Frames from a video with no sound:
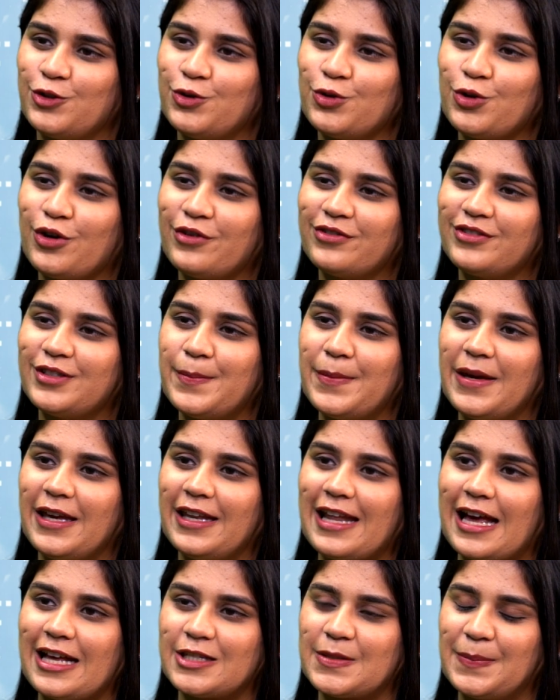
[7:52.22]
Two of the
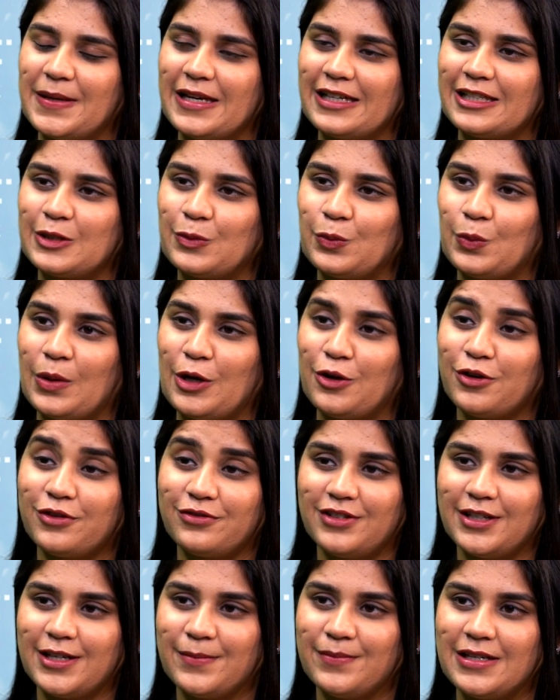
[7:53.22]
main aspect, one of
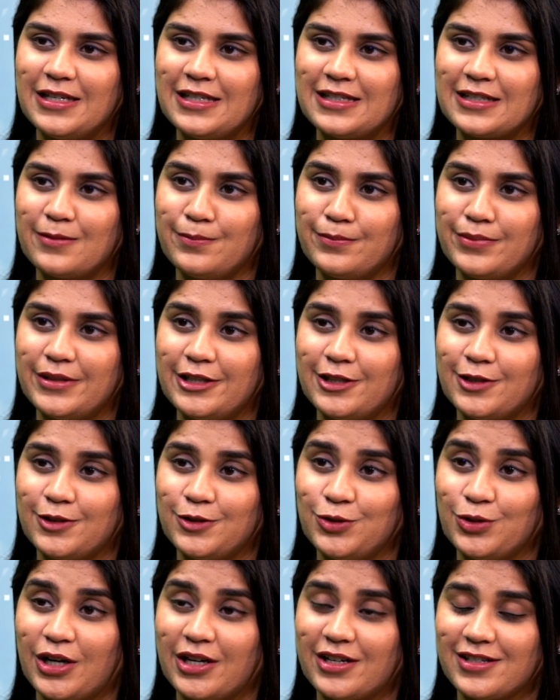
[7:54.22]
them is completed.
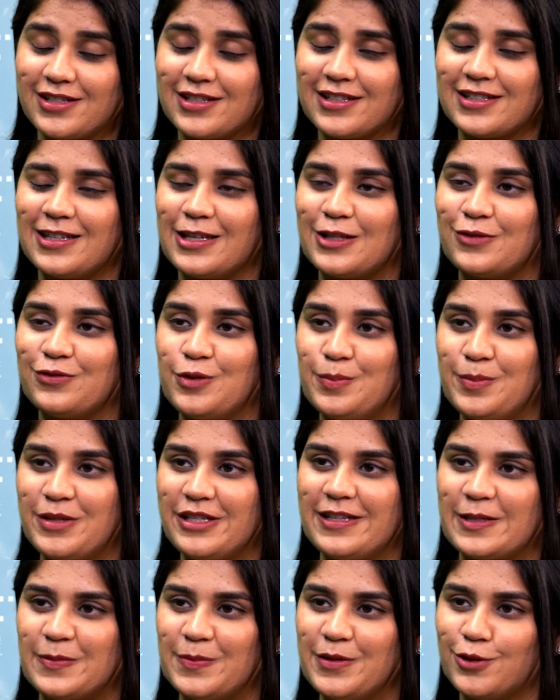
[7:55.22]
You are a successful
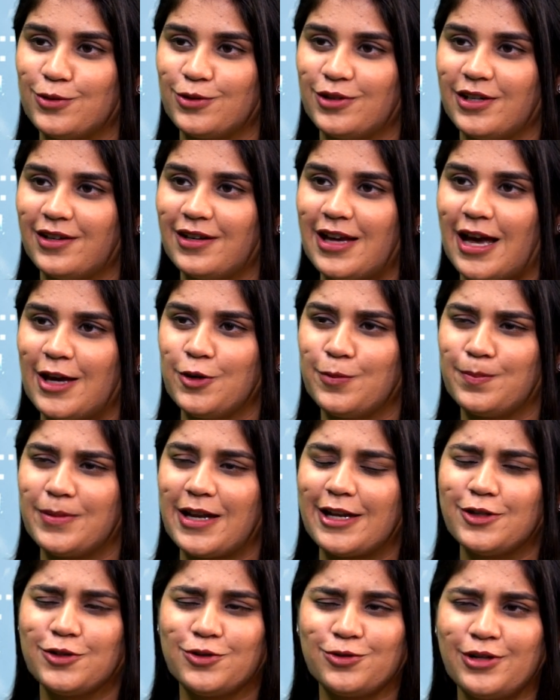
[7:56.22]
businessman today. Are you
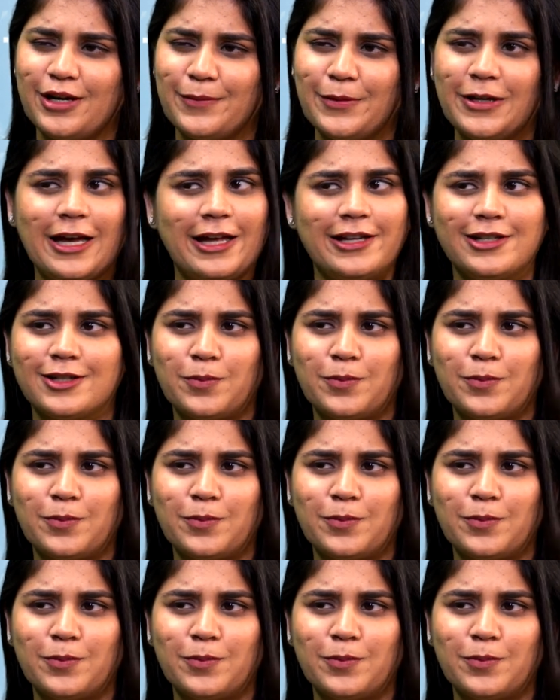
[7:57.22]
planning to enter